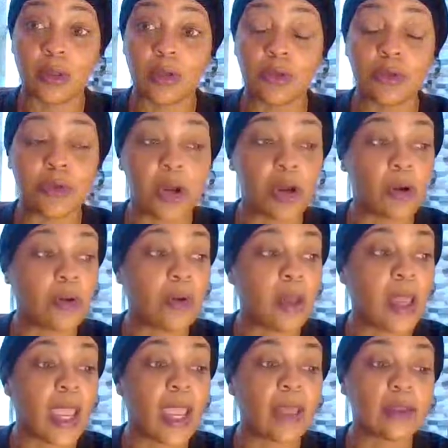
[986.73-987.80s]
You know,
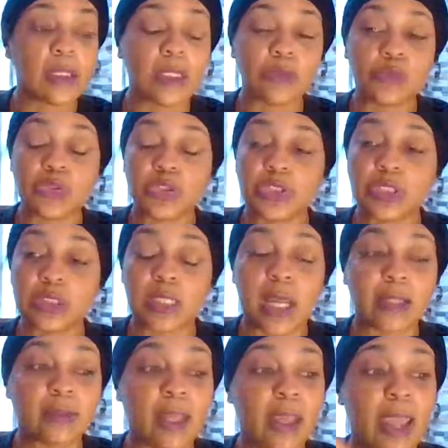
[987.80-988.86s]
and then it was just
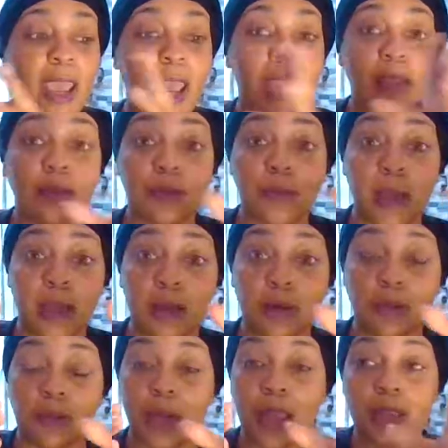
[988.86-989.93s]
like they had to make
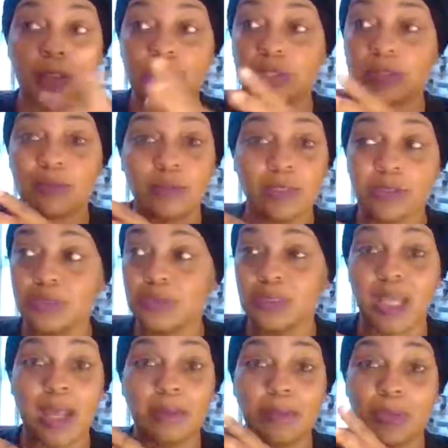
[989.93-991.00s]
make a shift. This
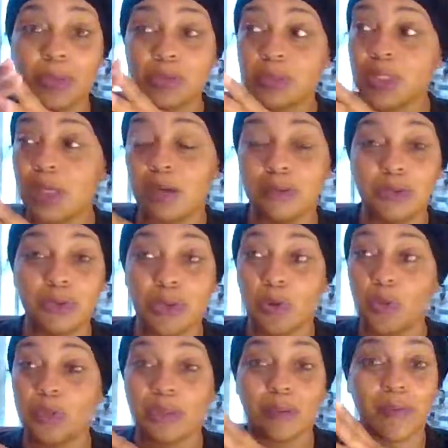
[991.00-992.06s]
was like built up, you
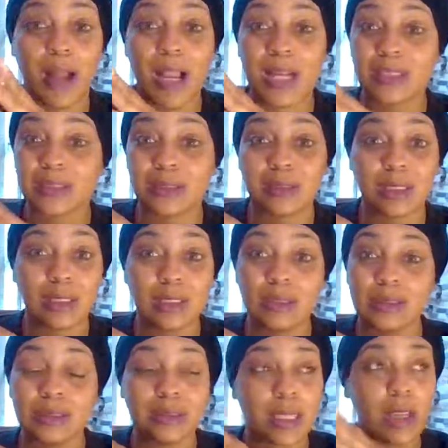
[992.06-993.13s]
know, with the Mayans and the
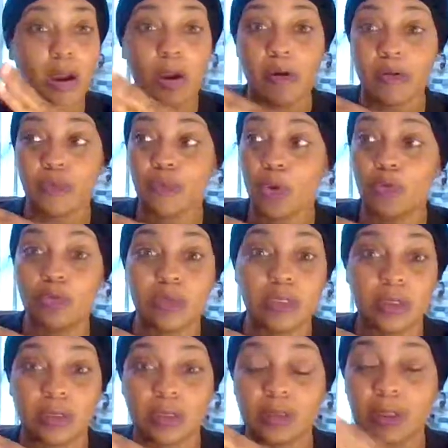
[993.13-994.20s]
Incas. They already wrote
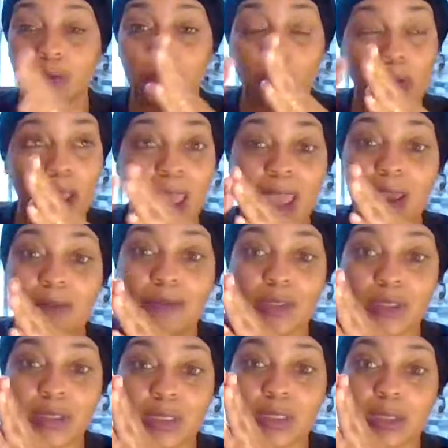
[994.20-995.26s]
that, that they were going to have
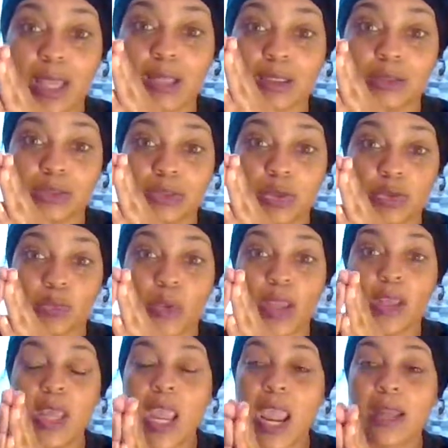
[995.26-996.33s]
us like in a certain
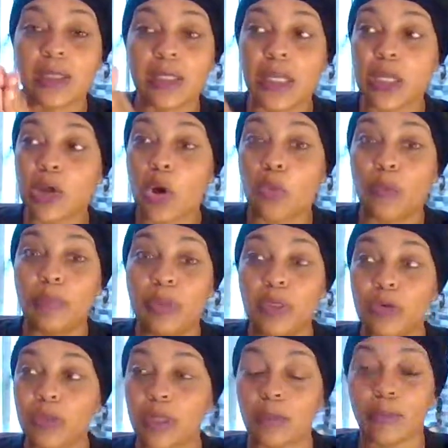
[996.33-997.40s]
way, and then they're going to
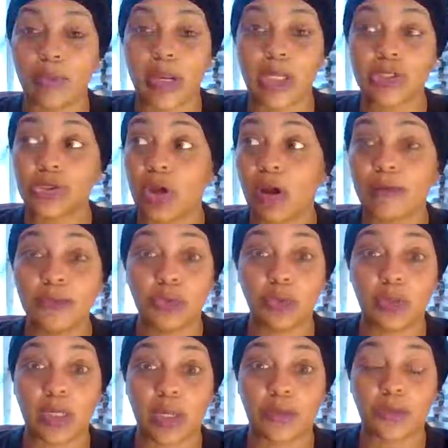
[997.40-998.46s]
build and branch off
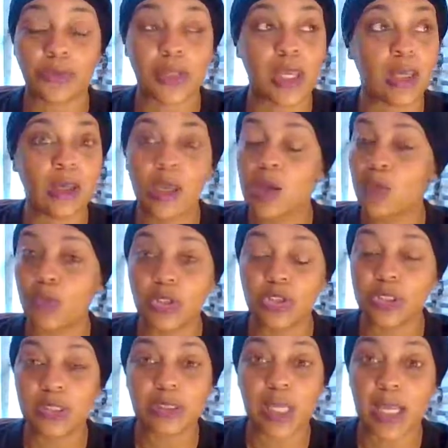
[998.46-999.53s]
to another thing,
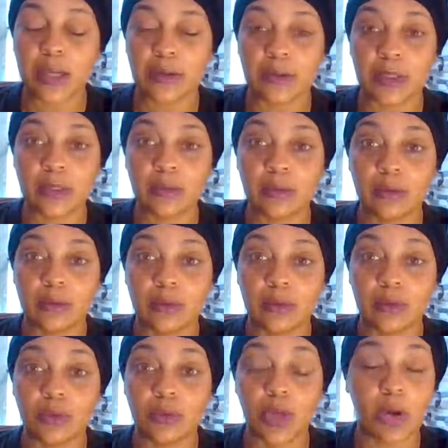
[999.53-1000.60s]
which is sacred.
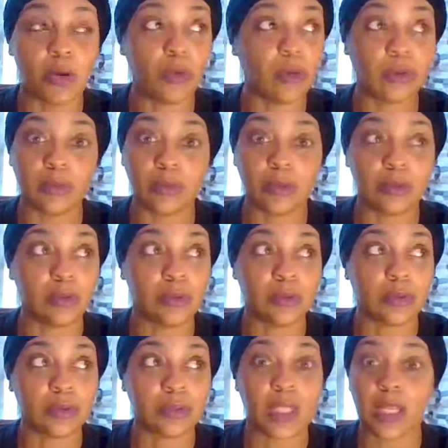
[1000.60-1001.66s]
You know,
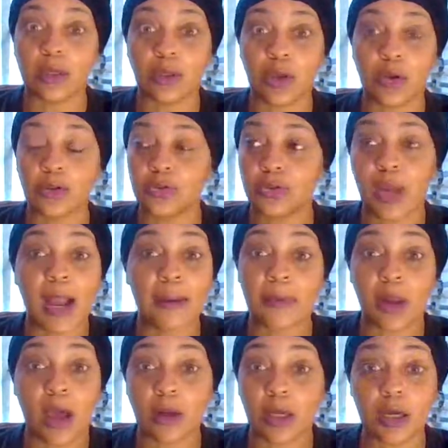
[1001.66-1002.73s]
it was like Lakota tribe
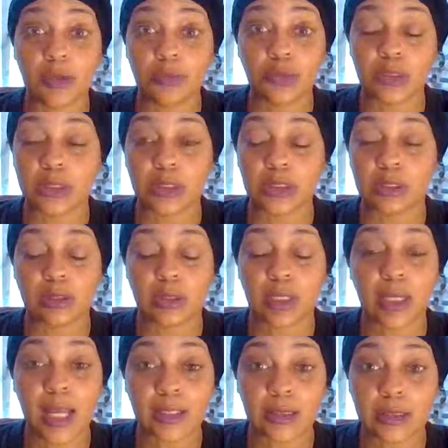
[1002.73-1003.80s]
and all the other ones is
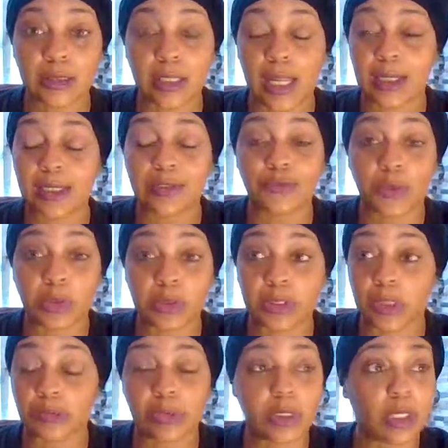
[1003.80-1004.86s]
connected to that. That's very
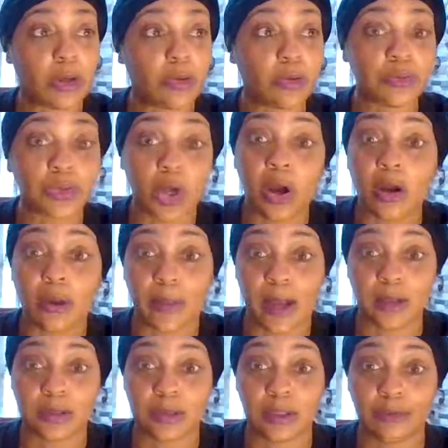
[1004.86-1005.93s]
sacred. They don't talk
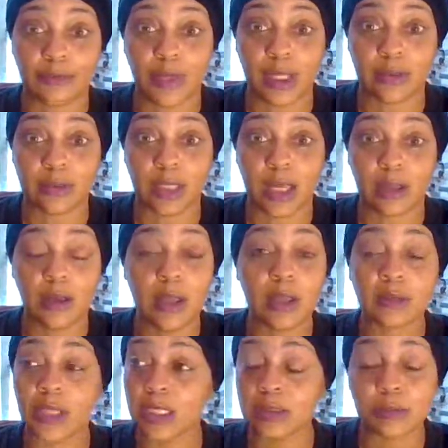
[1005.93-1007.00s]
about stuff like that.
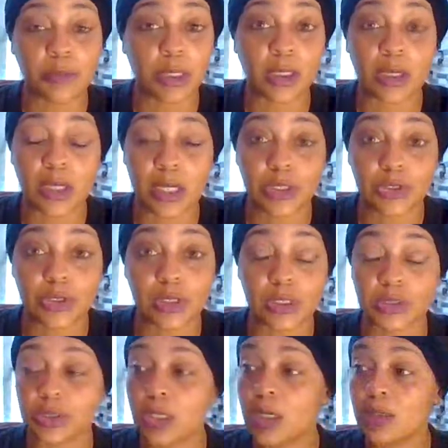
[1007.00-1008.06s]
That's a big hush
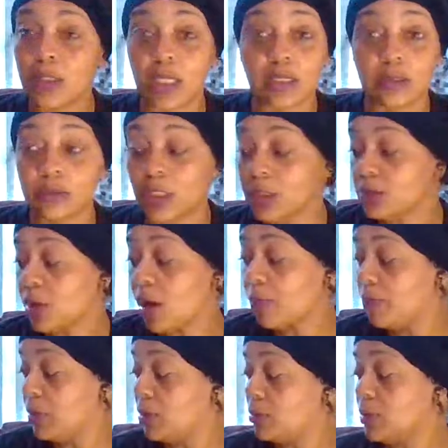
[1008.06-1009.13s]
hush. They they
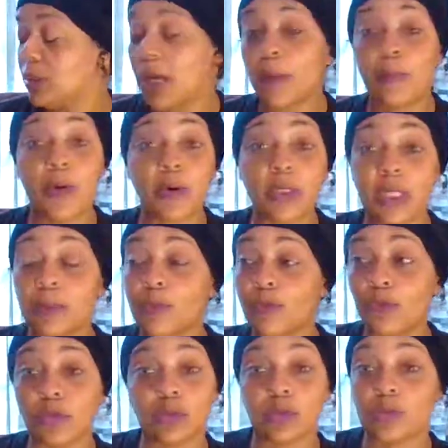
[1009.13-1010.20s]
start building up on them
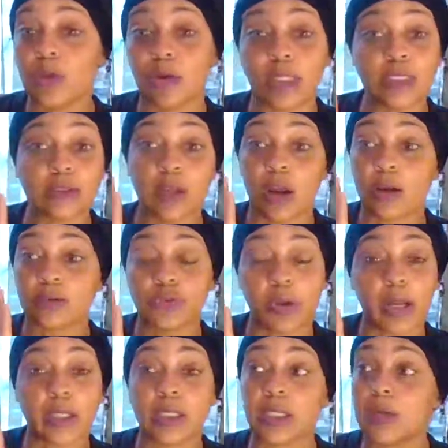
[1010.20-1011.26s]
before you know they start
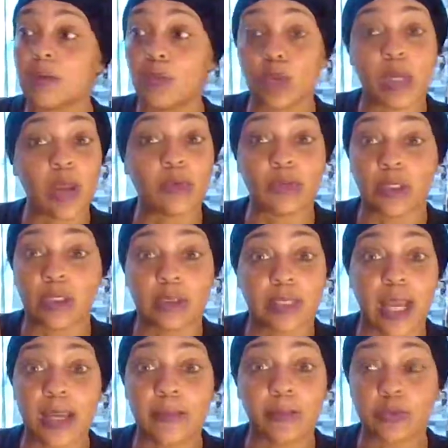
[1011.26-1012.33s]
training them when they were in
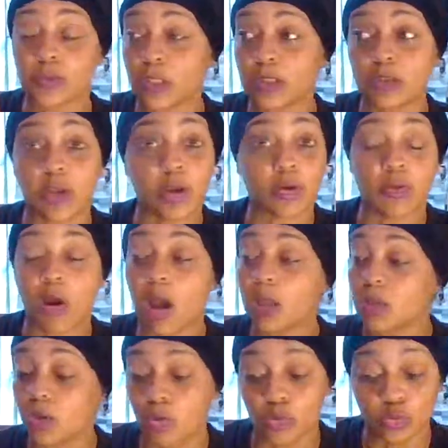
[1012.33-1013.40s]
diapers. They start
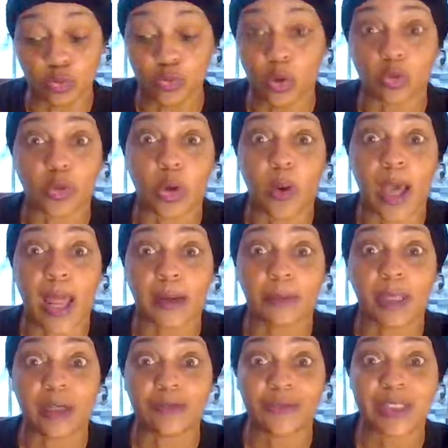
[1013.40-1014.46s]
crawling. Oh, you gonna know how to
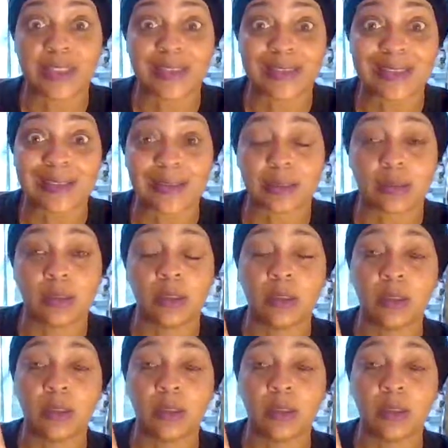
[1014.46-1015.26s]
manifest this